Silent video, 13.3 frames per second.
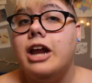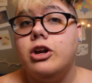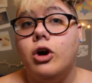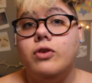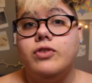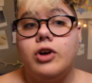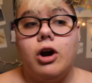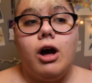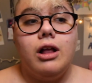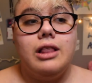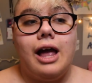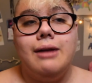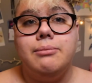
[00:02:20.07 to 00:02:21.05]
And
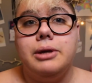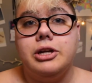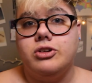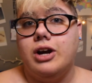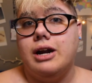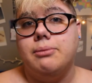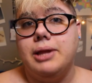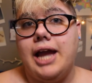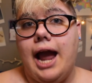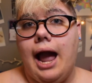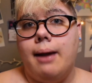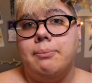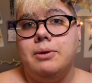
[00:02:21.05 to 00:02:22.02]
overall, I'm incredibly
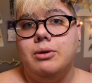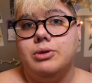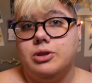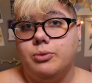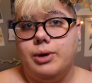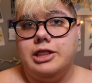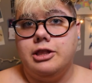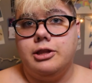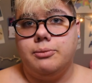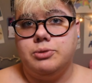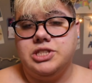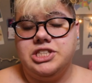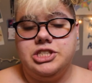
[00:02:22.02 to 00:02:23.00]
happy with the way that the
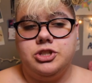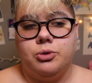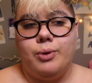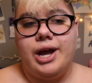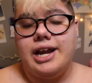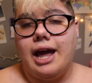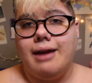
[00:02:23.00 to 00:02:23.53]
procedure went.